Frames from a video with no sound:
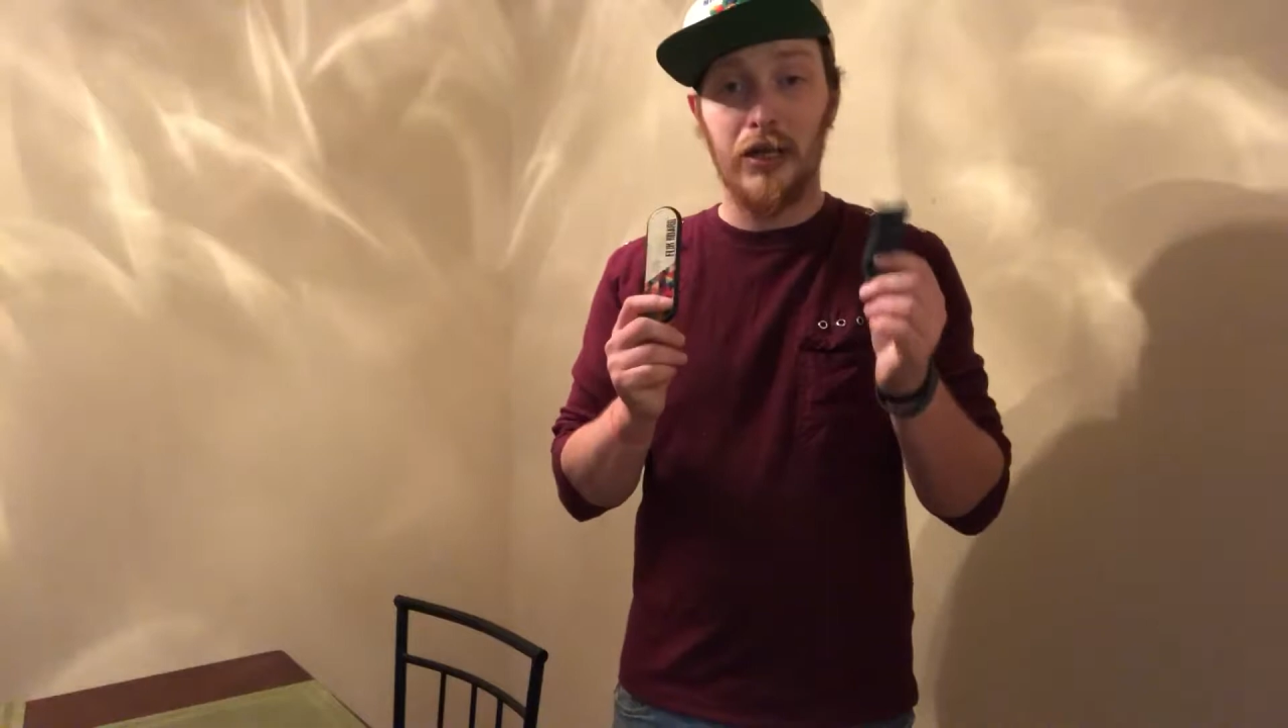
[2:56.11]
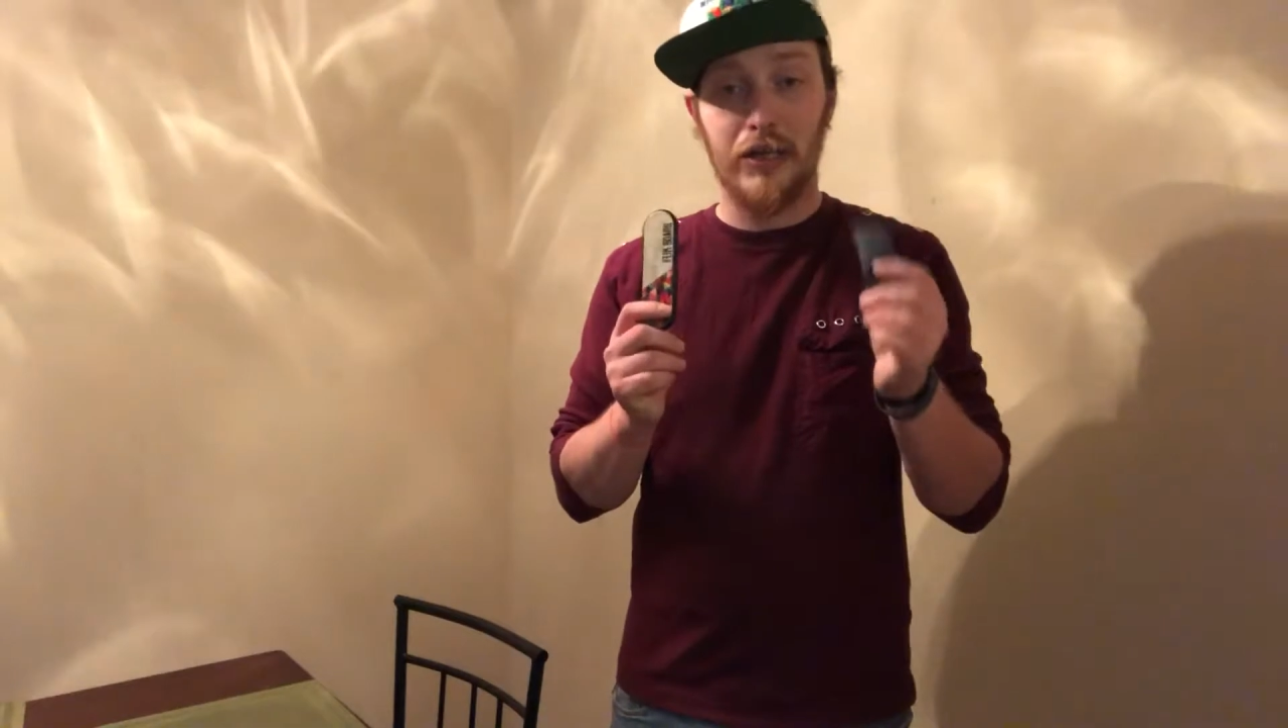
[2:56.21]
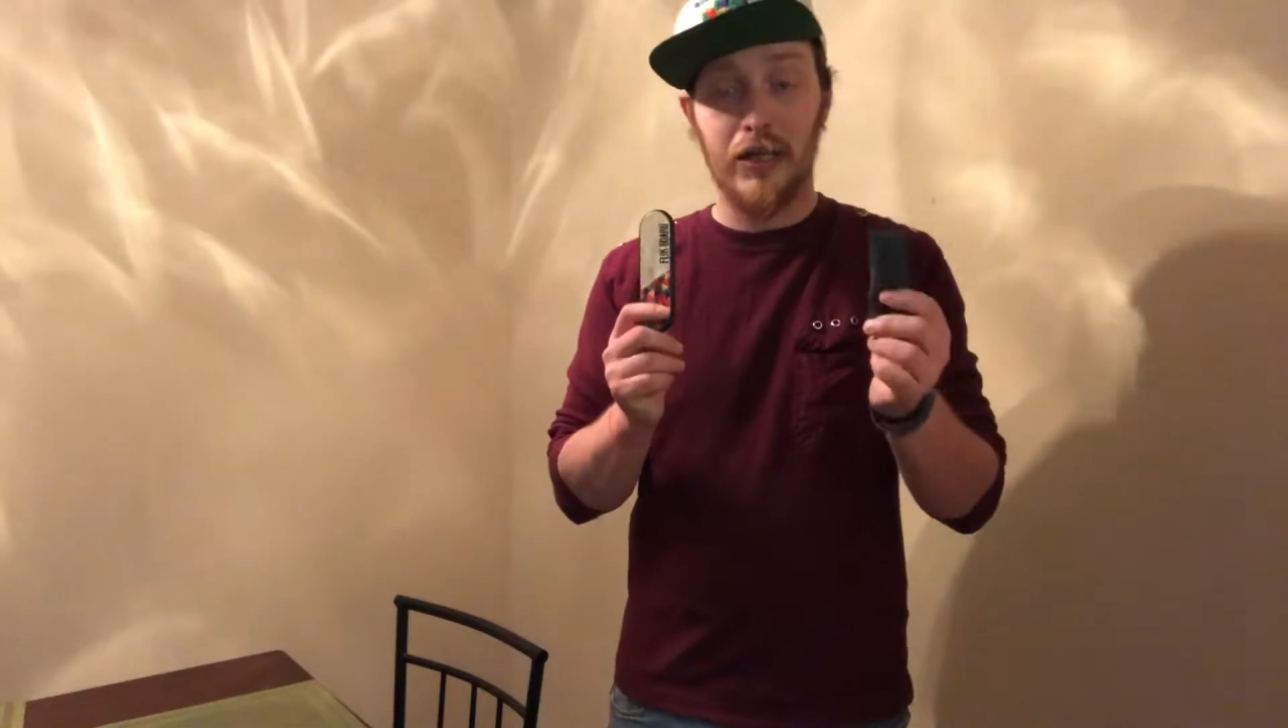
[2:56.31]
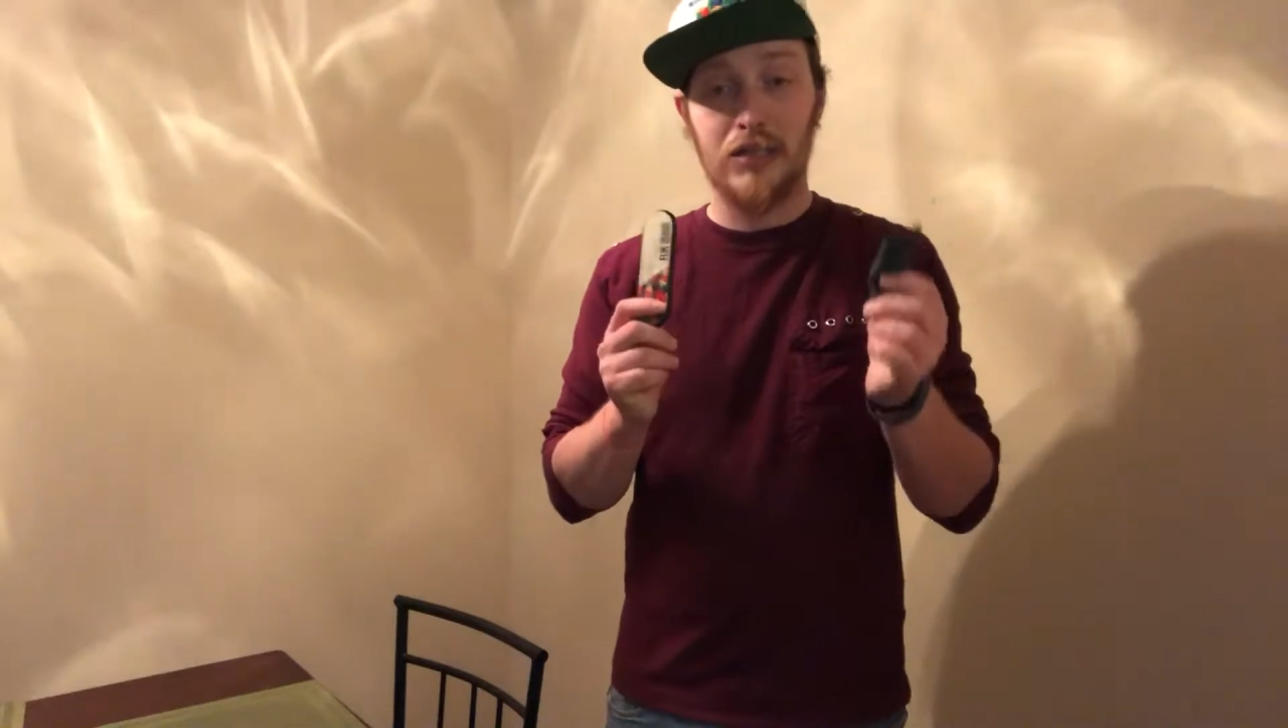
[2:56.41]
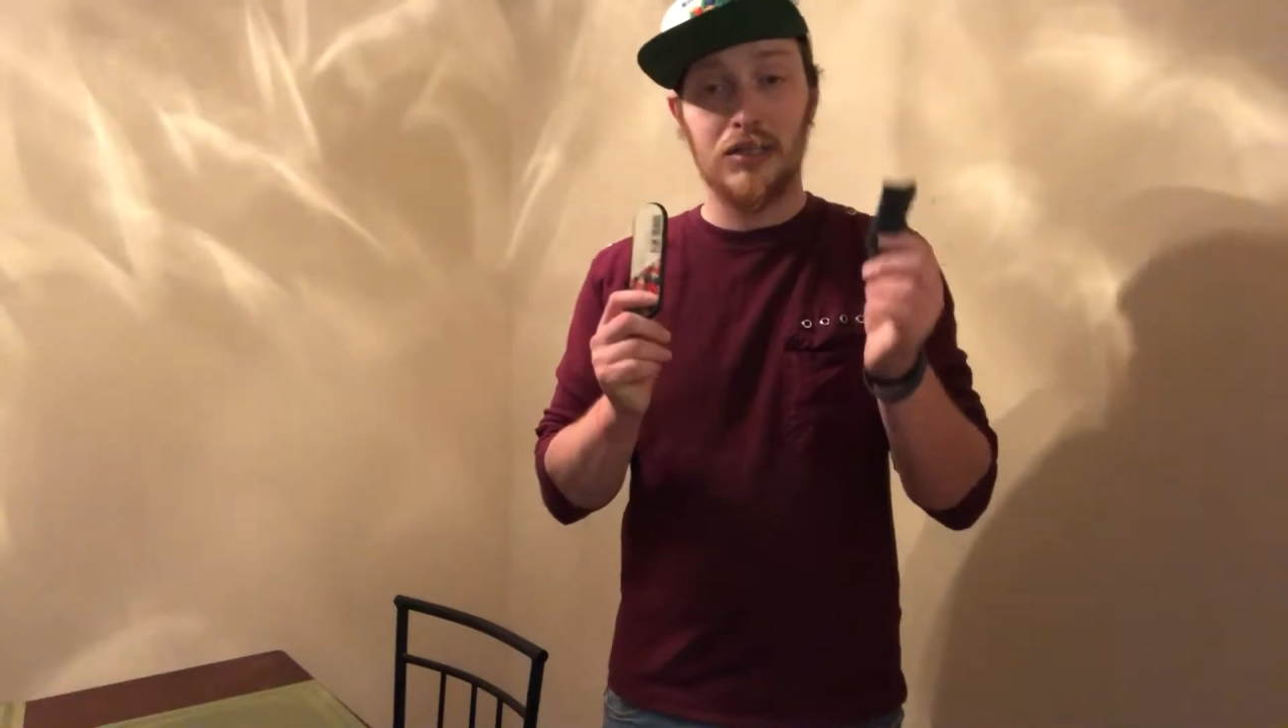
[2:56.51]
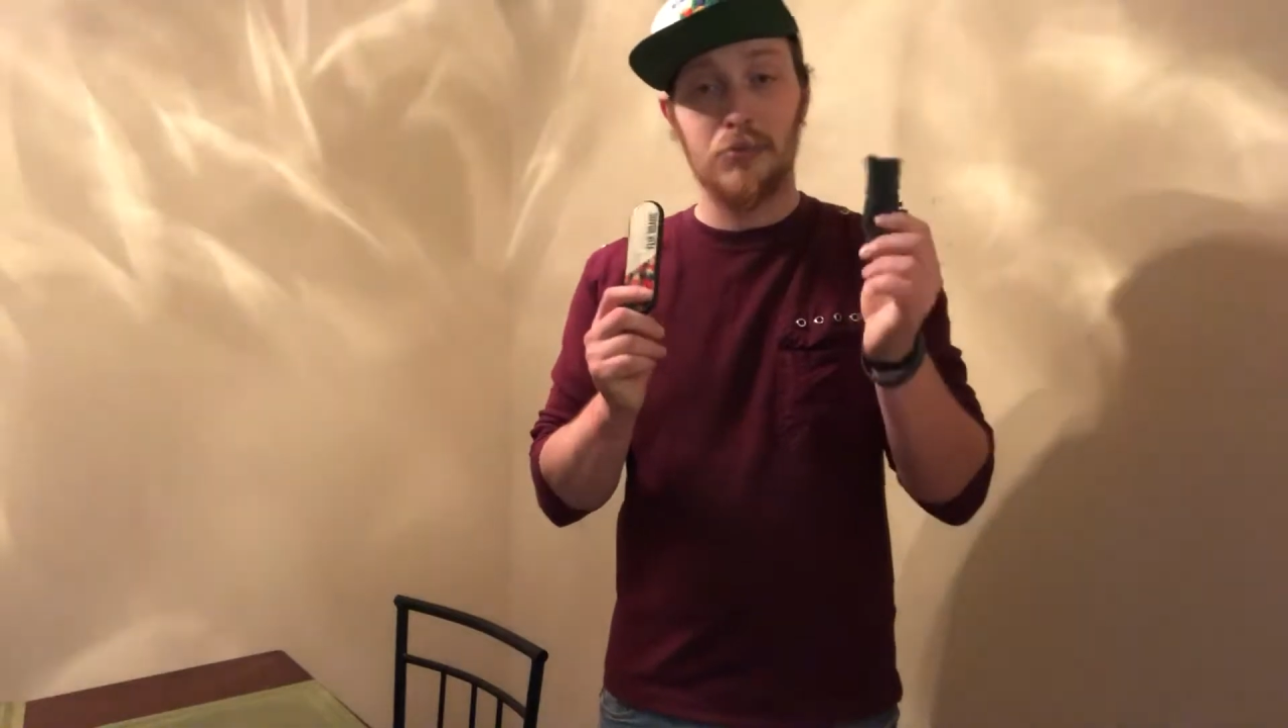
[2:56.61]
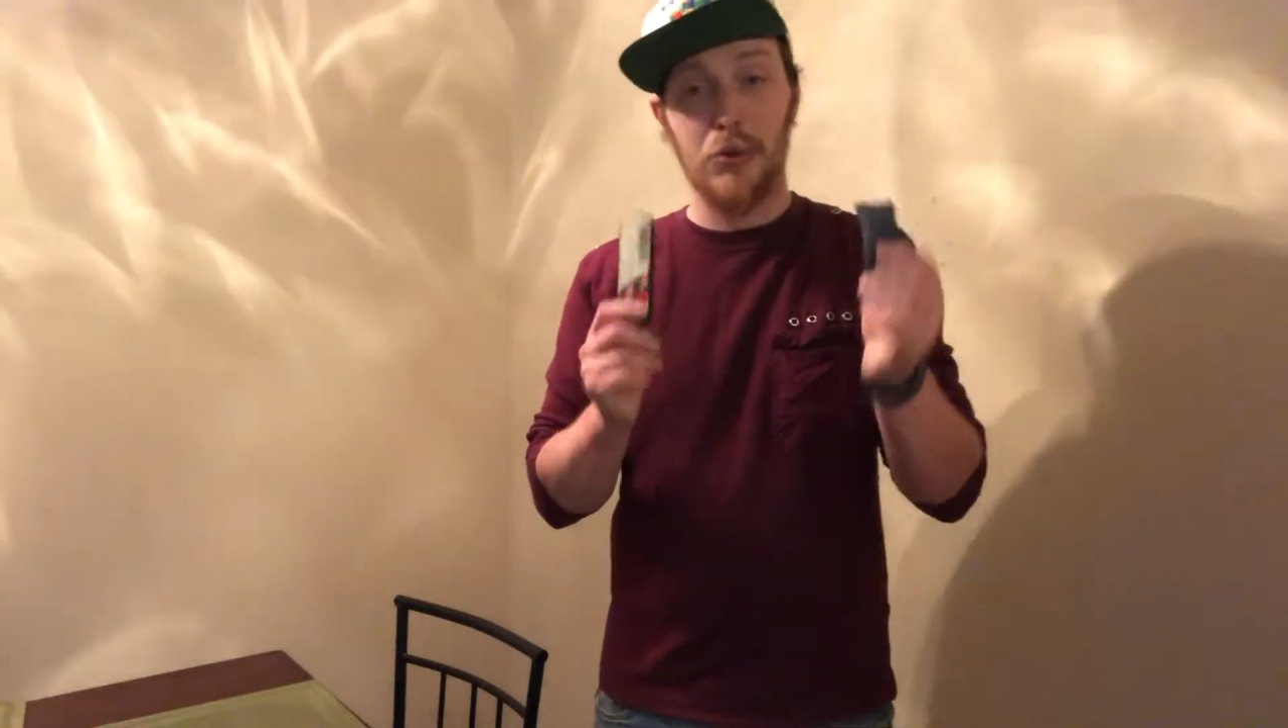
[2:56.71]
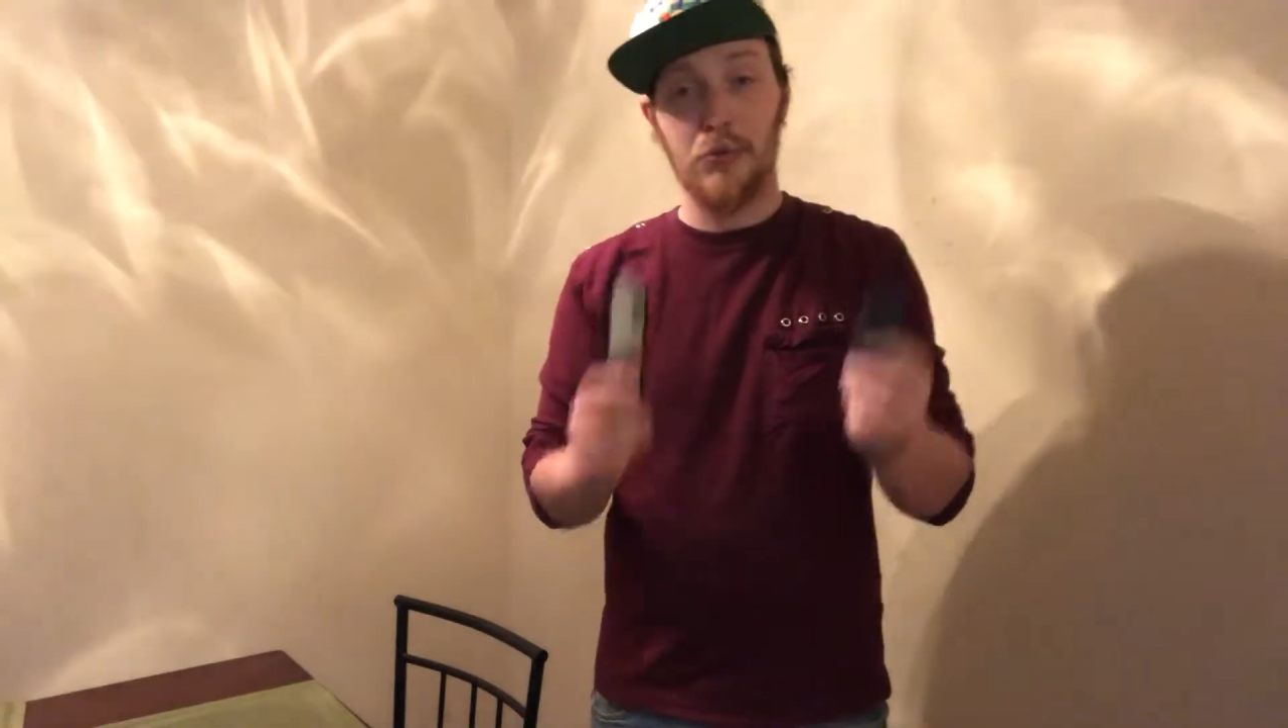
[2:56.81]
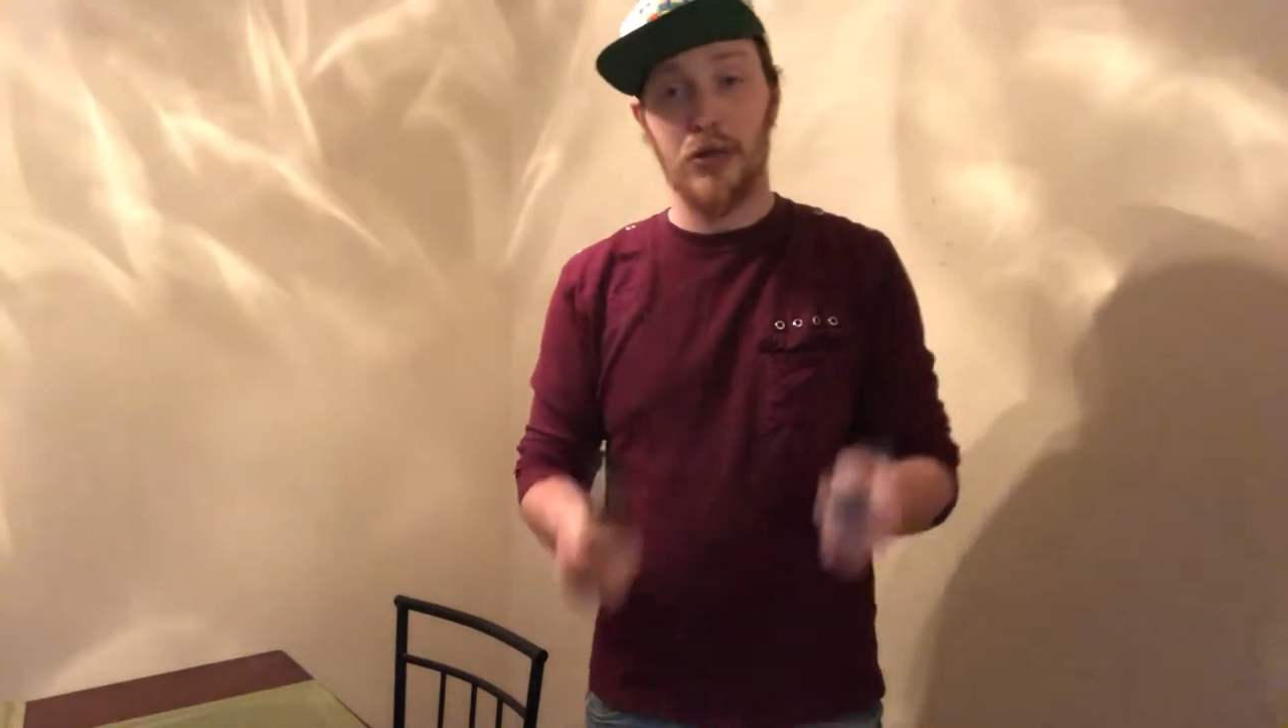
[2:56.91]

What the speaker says: against people